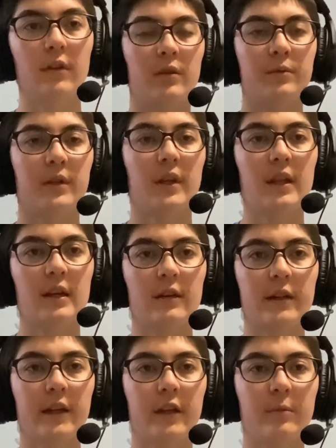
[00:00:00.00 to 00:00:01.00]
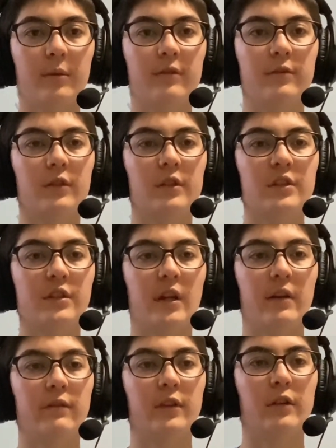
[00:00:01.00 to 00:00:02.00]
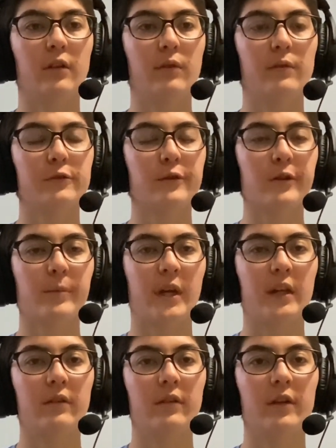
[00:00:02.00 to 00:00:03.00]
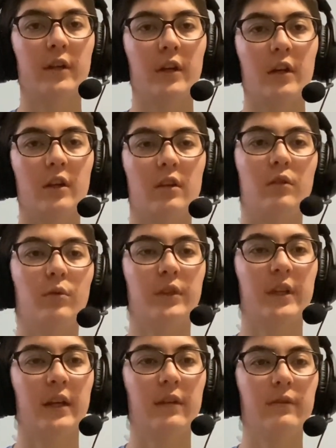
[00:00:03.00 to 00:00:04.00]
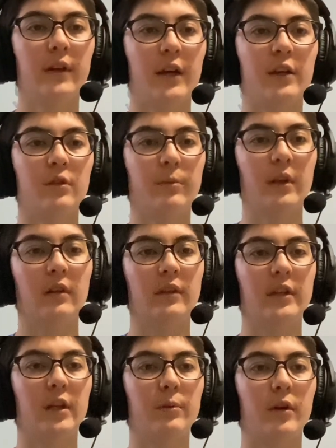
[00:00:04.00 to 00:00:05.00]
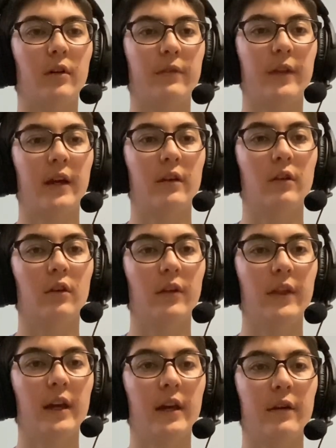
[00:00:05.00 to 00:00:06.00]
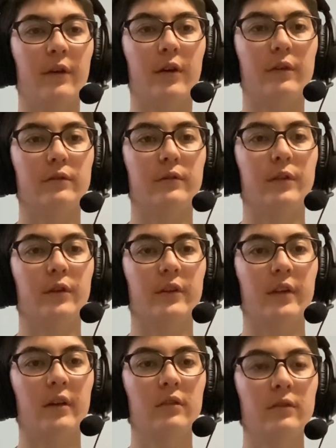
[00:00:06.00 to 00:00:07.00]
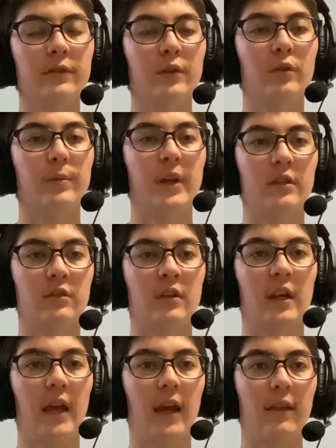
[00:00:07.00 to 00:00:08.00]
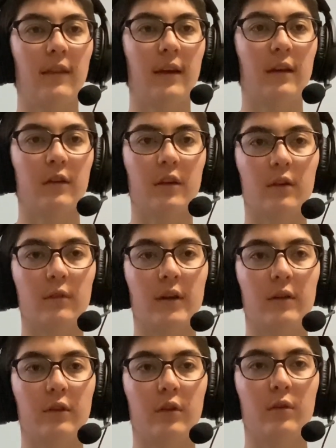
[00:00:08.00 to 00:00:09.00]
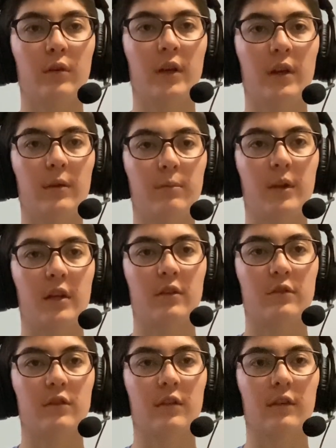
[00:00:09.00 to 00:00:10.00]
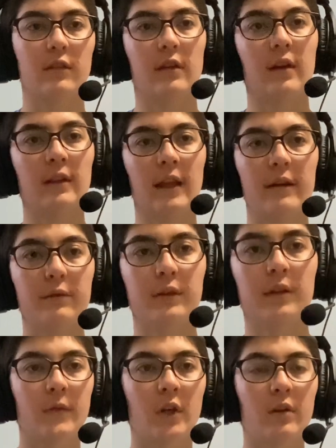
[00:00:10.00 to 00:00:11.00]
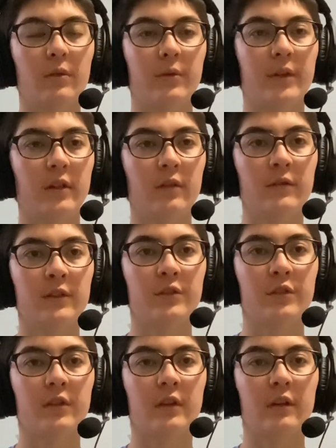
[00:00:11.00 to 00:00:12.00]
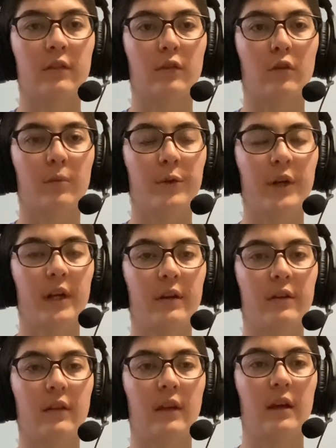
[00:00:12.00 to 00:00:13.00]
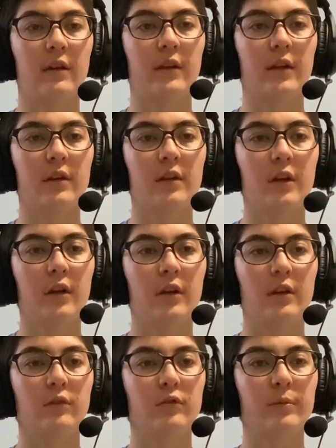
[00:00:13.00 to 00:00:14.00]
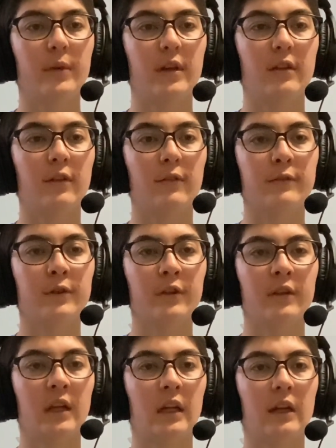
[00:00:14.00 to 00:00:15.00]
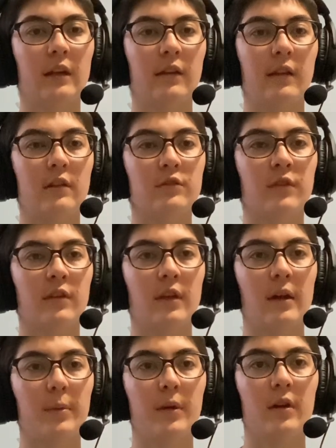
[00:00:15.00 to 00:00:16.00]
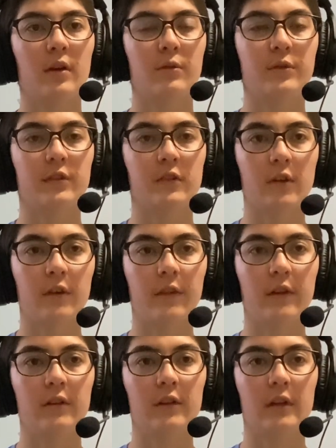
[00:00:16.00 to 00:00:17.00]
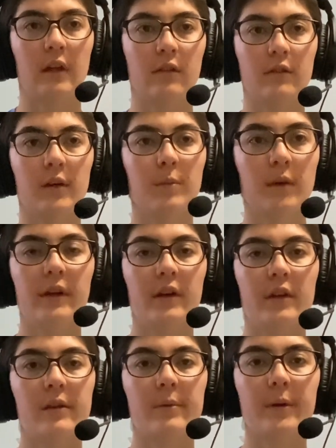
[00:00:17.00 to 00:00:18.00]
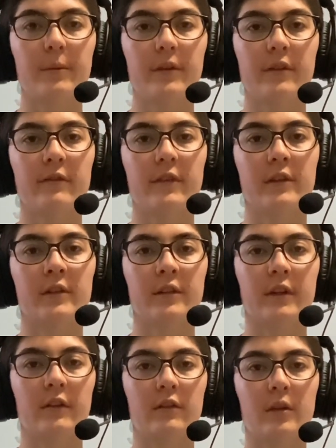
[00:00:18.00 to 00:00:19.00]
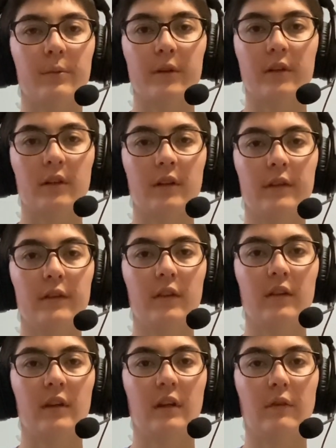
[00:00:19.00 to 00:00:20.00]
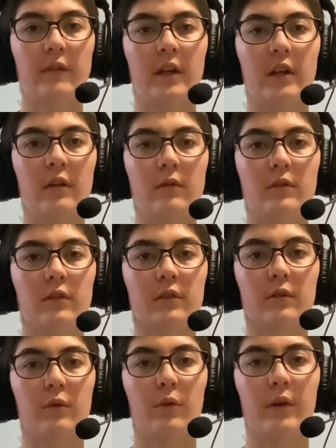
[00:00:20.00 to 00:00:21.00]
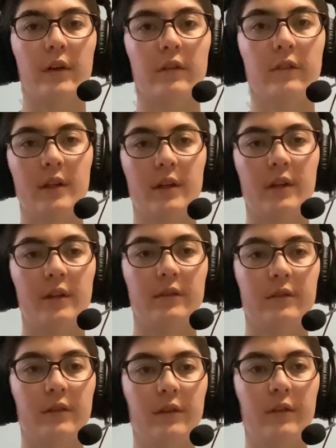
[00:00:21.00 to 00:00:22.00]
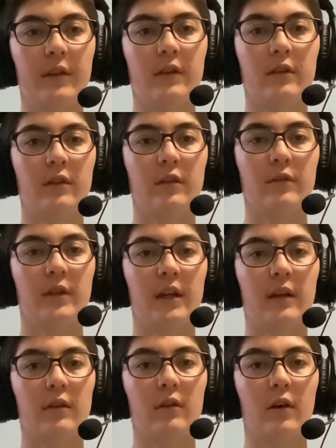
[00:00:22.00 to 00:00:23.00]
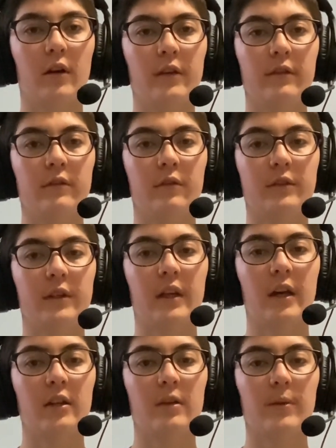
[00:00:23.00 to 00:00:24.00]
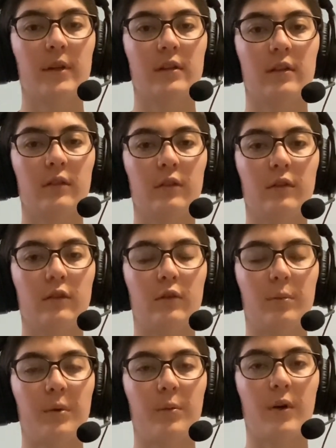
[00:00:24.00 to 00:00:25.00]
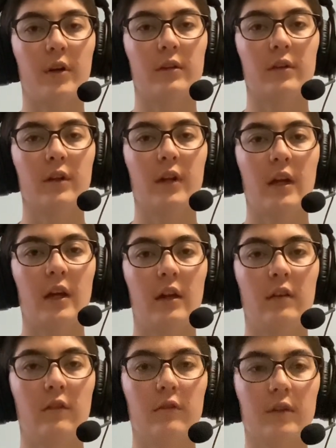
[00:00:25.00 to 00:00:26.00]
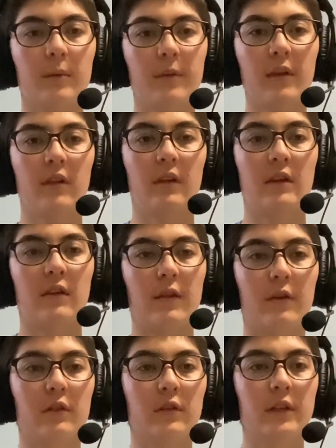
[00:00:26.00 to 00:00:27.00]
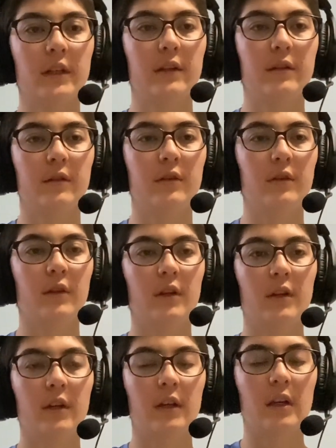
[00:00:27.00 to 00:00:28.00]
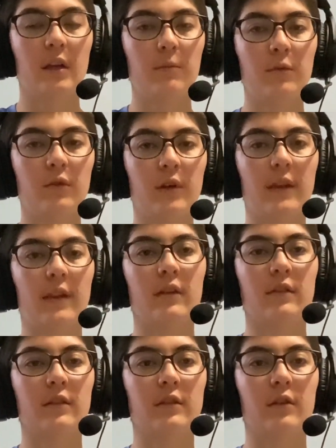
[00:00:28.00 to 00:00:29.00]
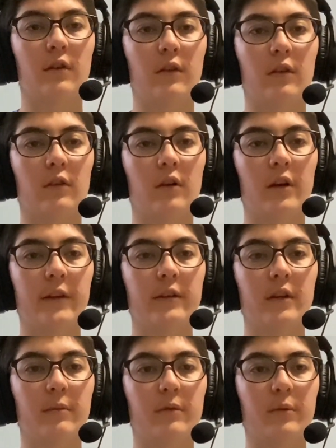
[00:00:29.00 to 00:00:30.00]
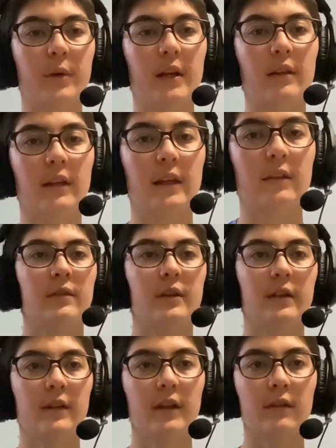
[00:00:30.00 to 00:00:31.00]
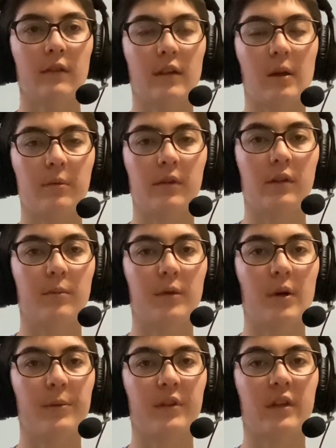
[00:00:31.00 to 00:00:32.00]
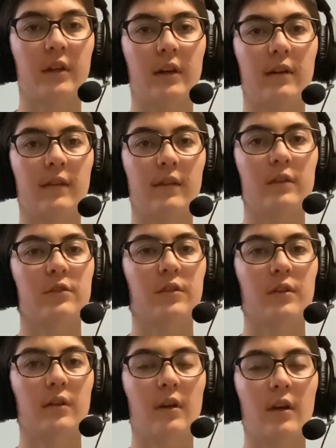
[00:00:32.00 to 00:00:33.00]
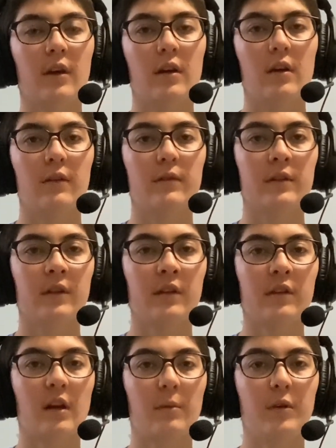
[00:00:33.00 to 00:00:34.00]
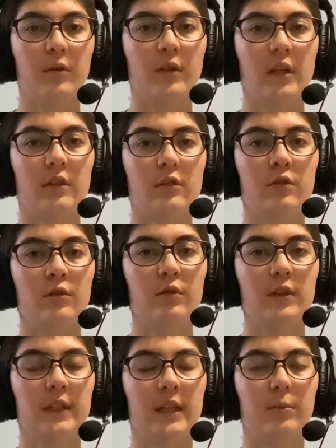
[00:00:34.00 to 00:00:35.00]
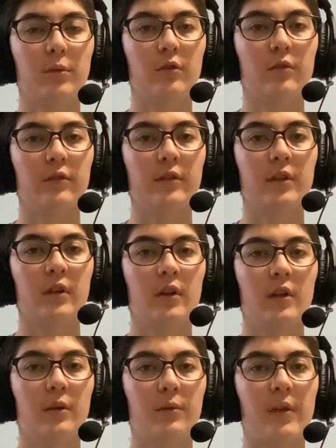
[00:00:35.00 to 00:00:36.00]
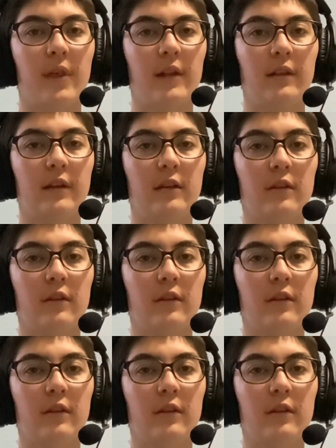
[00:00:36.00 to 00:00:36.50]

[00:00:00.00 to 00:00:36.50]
Once the area has been fully shaved and no fur remains, you will take a vacuum and clean up all the hair off of yourself, your patient, and the area around you, making sure there is none left. Once you've ensured there is no more hair in the area, you will begin your first sanitization step, which is called the dirty scrub. The purpose of the dirty scrub is to clear the skin of any dirt and oils. To do this, you take gauze soaked in antibacterial soapy water and scrub the skin thoroughly. Keep doing this until your gauze comes away clean. The second step is the proper sanitization. For this step, you will need 2 clean bowls with at least